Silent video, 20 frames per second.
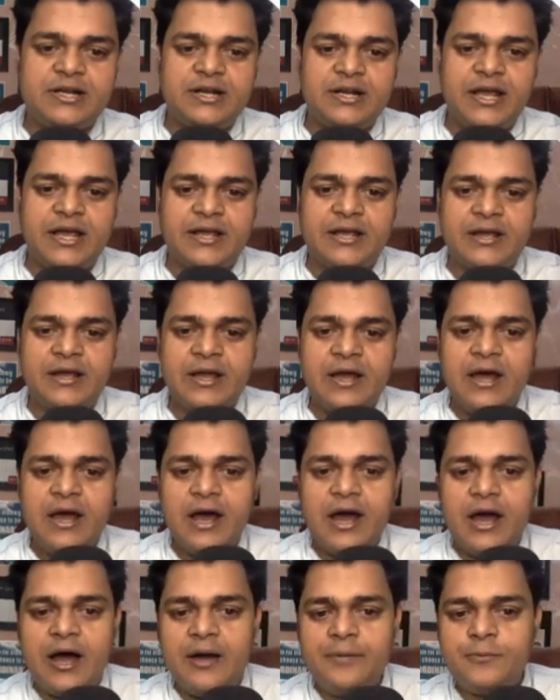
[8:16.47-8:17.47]
Like
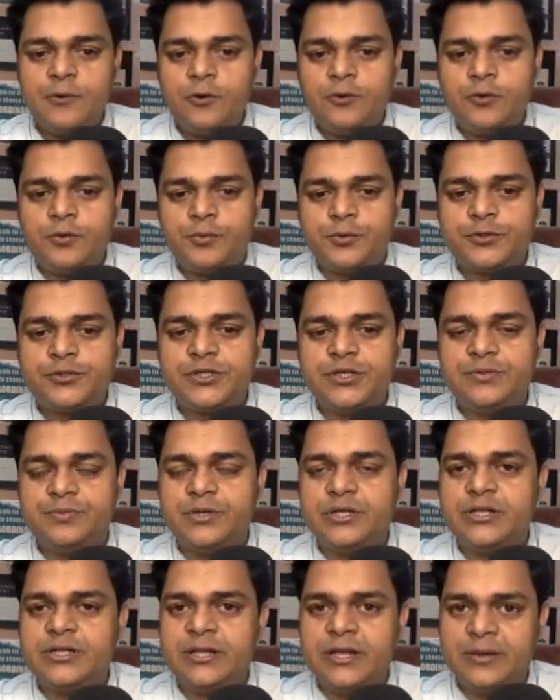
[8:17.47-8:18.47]
I'm going to proceed
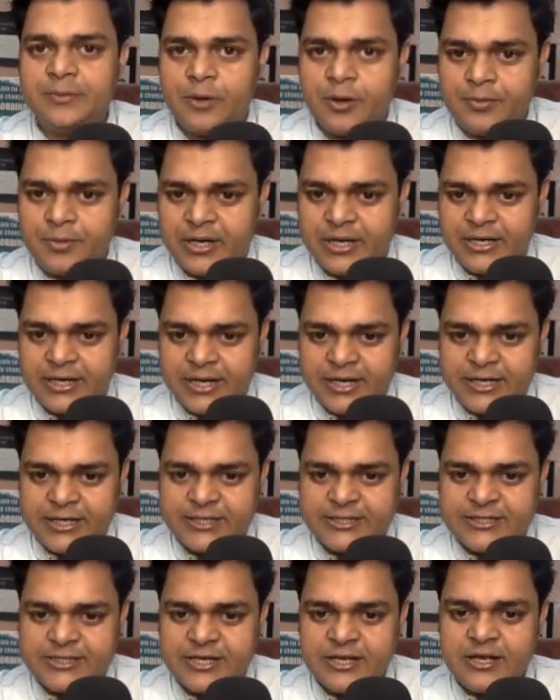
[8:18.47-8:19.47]
with name of data
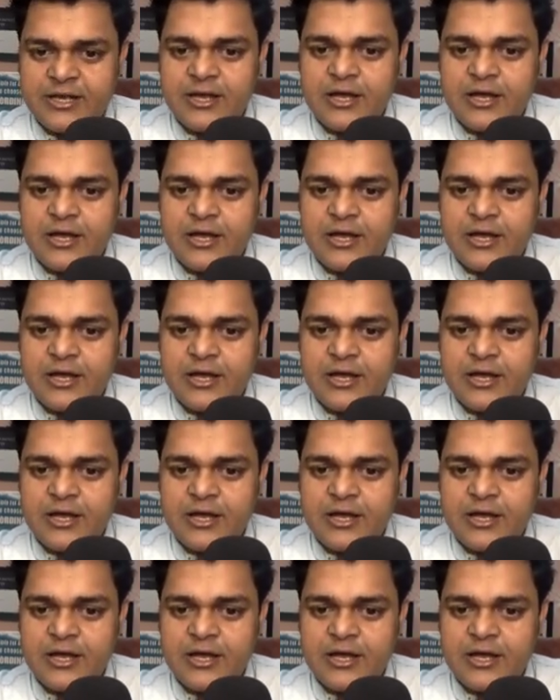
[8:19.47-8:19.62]
disk.